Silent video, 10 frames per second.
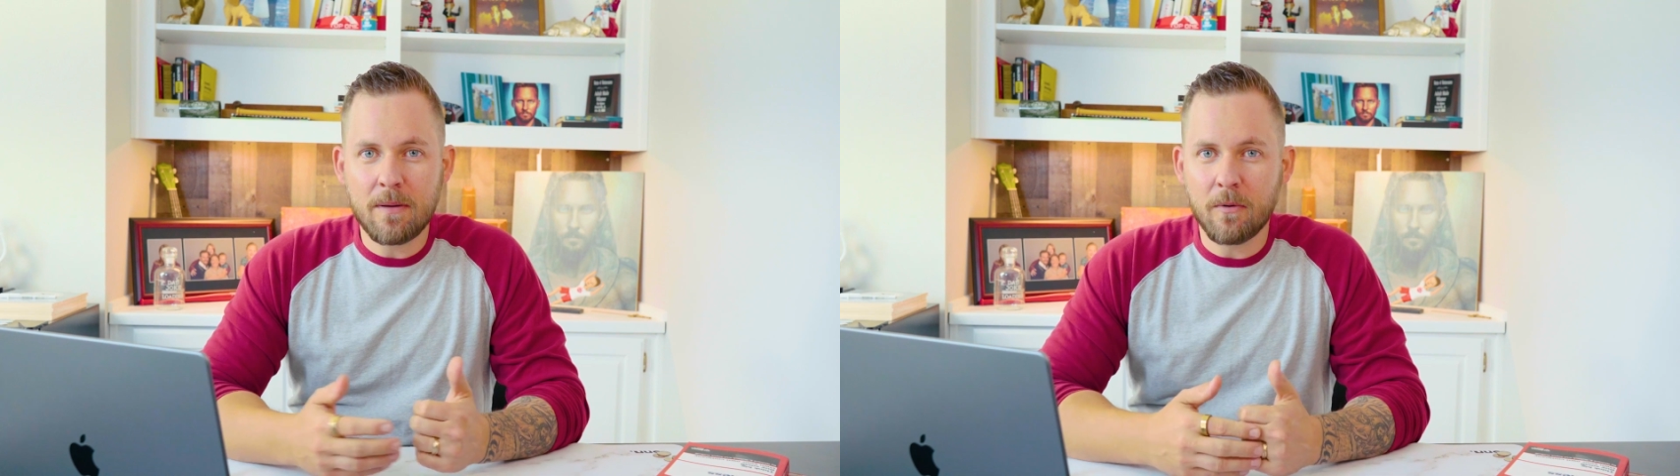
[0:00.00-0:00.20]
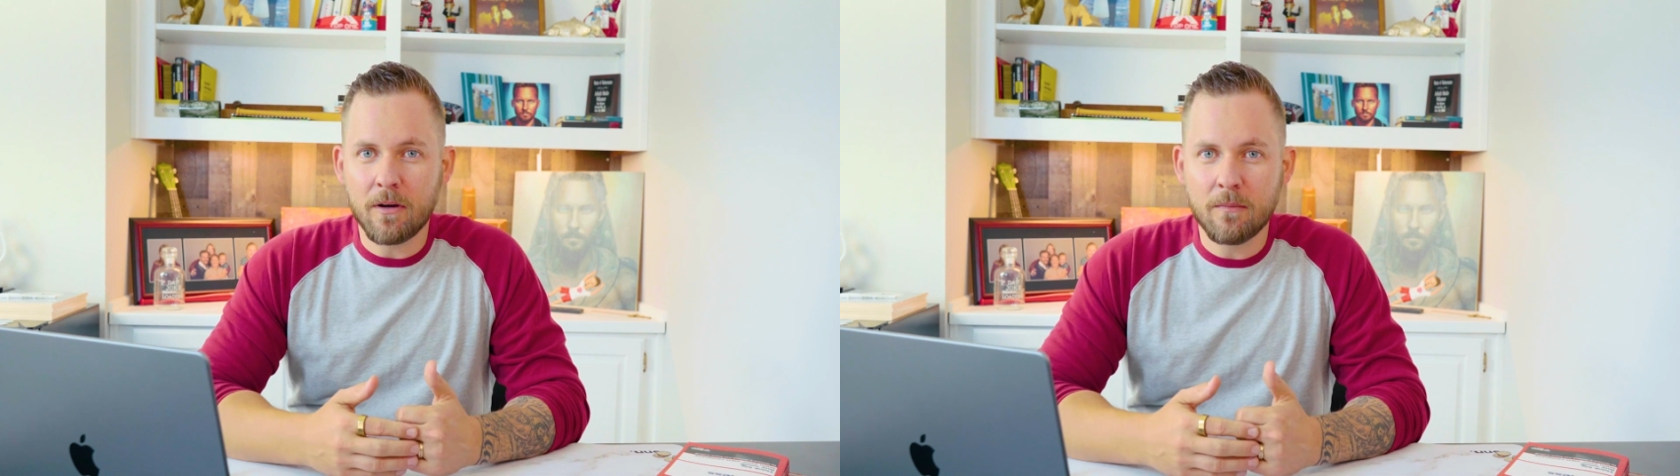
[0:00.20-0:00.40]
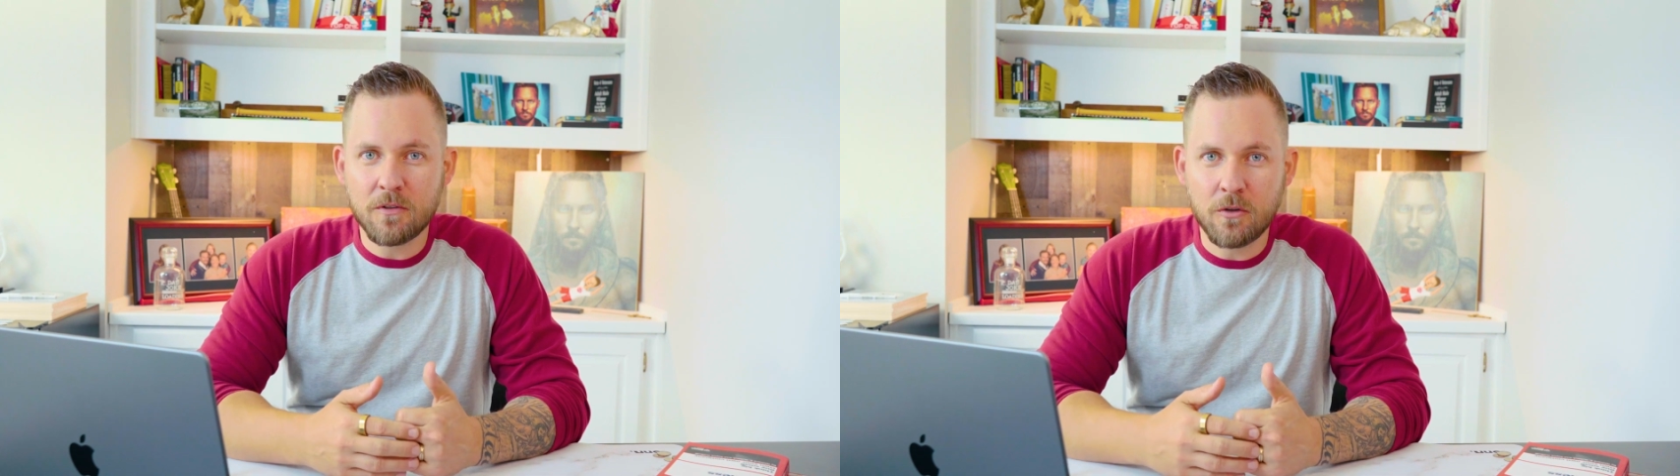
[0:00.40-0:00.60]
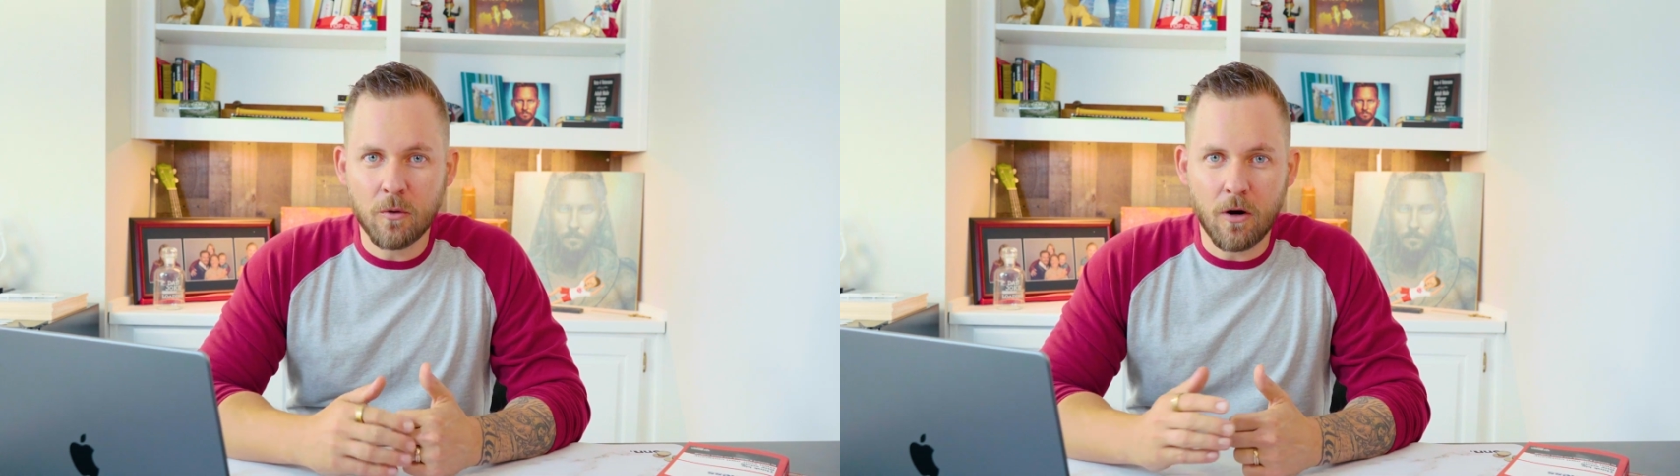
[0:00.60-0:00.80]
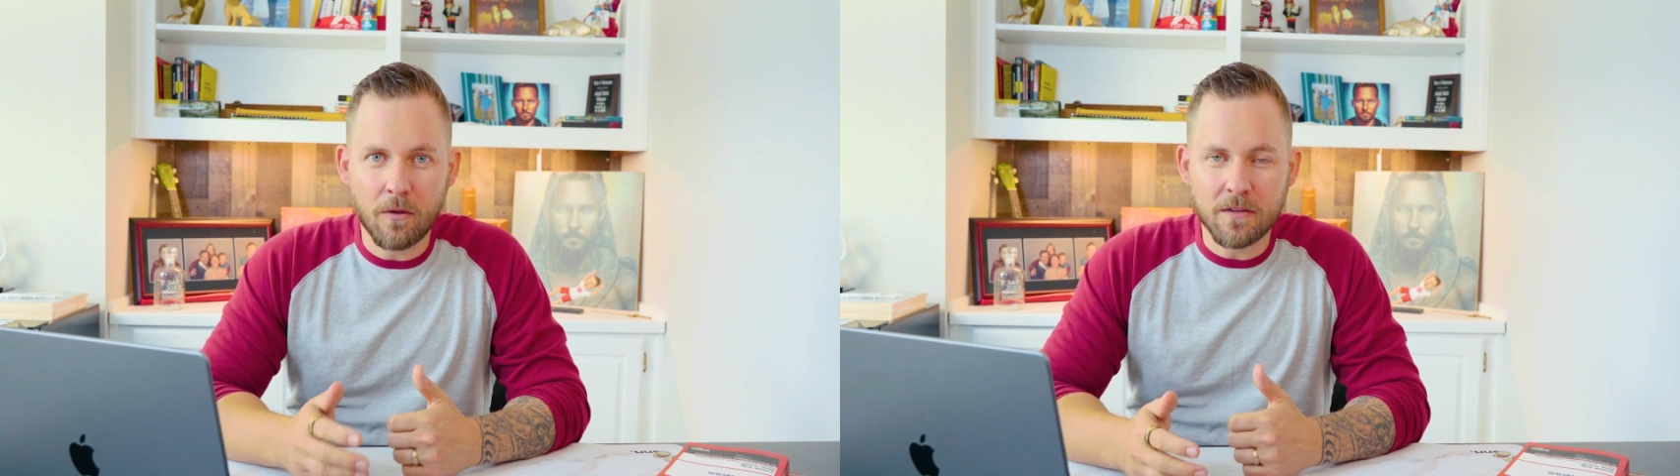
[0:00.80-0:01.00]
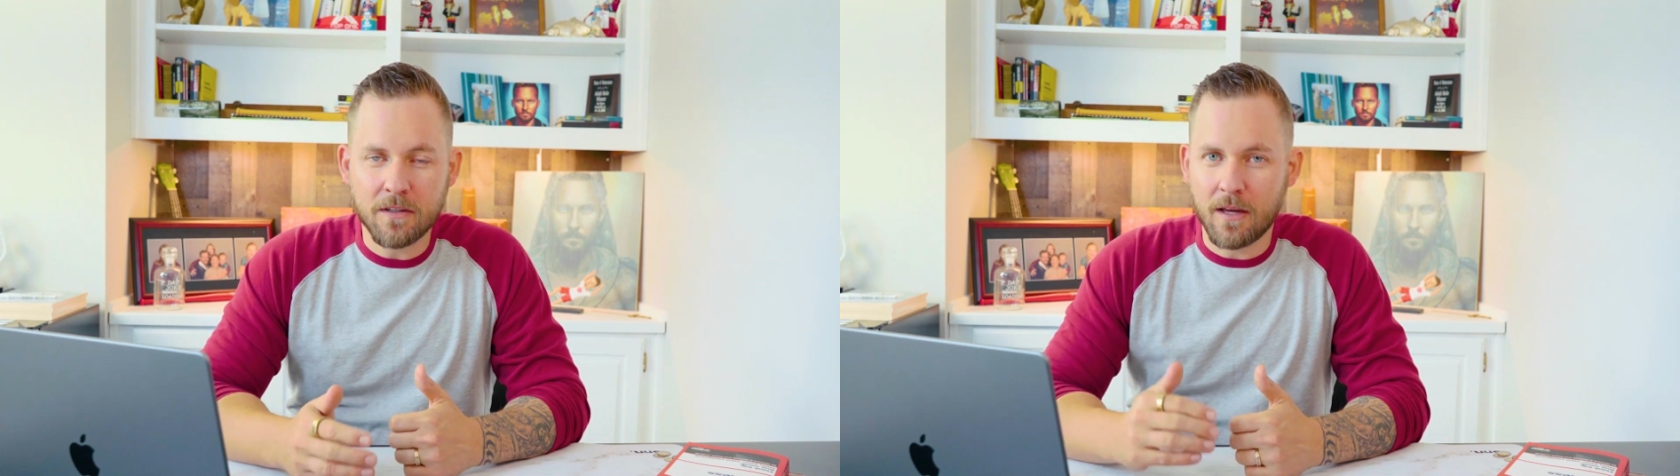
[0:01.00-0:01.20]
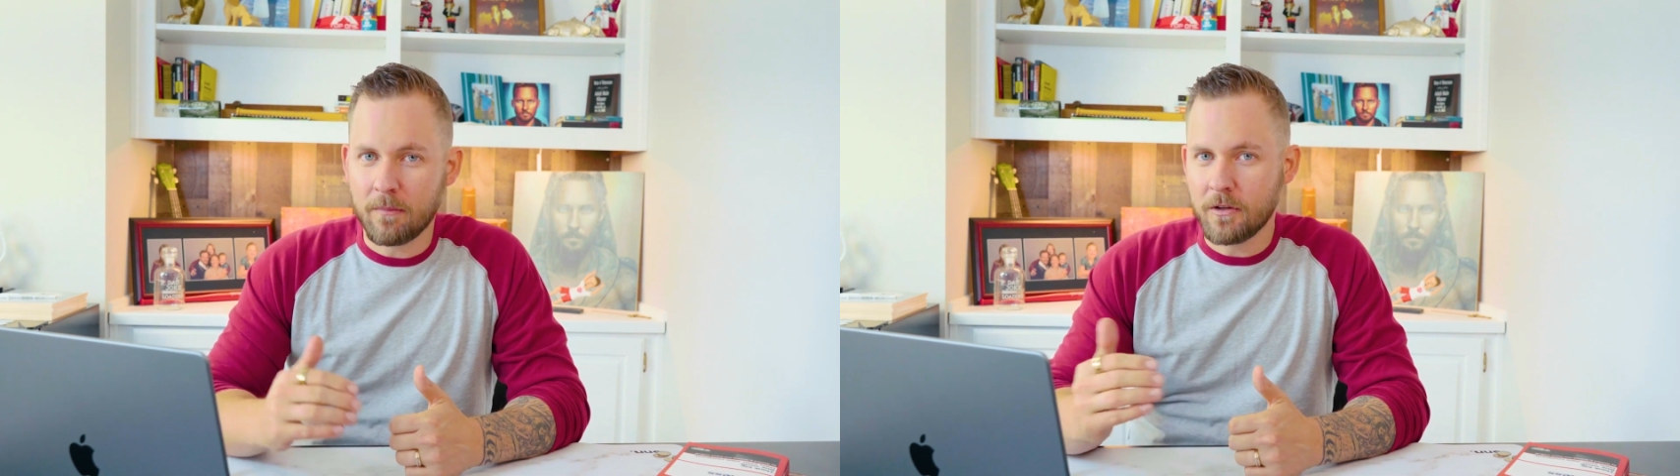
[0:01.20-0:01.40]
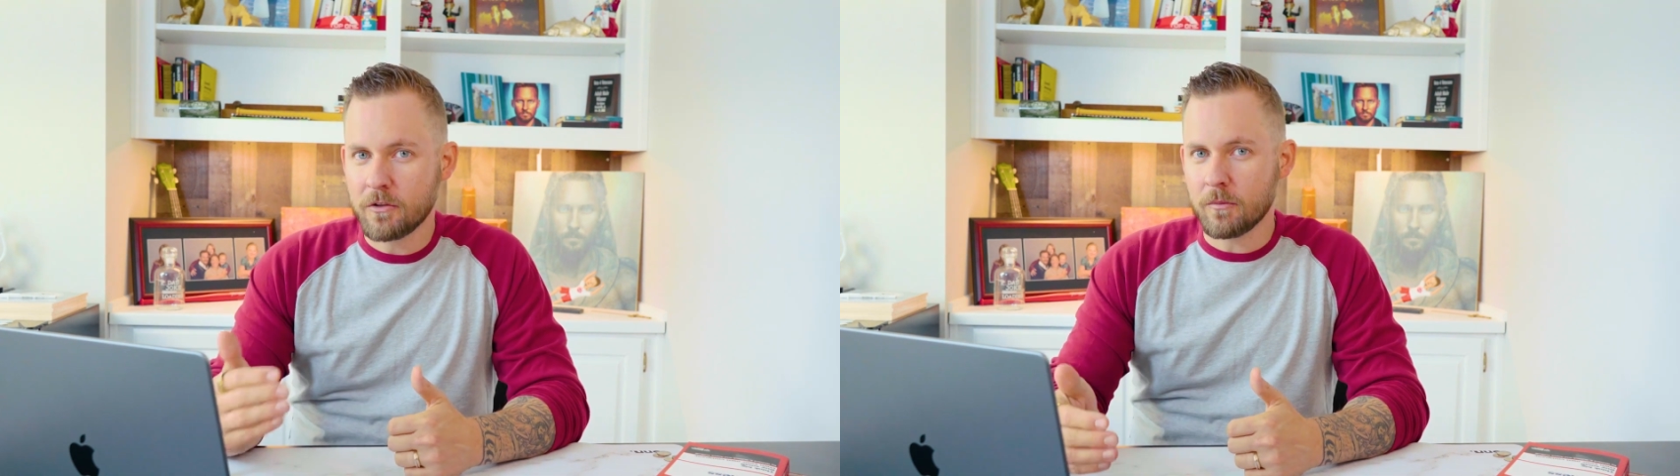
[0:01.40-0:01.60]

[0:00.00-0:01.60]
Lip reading: people come to you all the time because